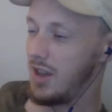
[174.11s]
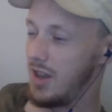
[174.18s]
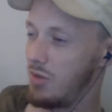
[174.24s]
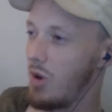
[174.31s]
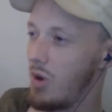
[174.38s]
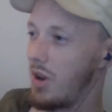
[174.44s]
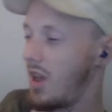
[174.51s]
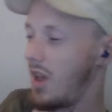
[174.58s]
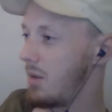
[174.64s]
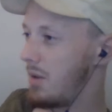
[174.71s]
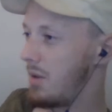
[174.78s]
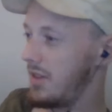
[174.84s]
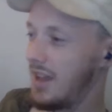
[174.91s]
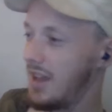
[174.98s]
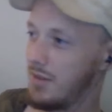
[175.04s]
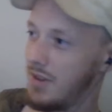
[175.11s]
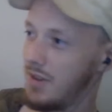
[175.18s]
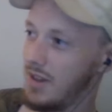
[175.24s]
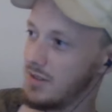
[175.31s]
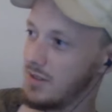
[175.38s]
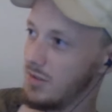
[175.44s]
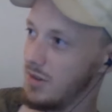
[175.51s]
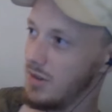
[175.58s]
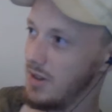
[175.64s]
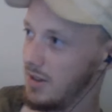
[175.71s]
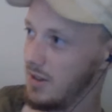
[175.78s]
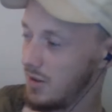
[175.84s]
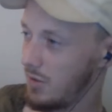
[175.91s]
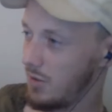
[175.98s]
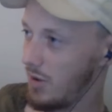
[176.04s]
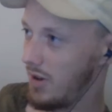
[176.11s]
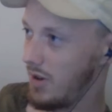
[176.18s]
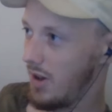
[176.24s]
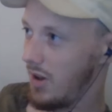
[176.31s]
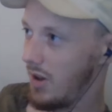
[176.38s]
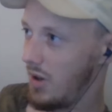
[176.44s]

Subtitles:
He wrote a lot about the end of history and so on.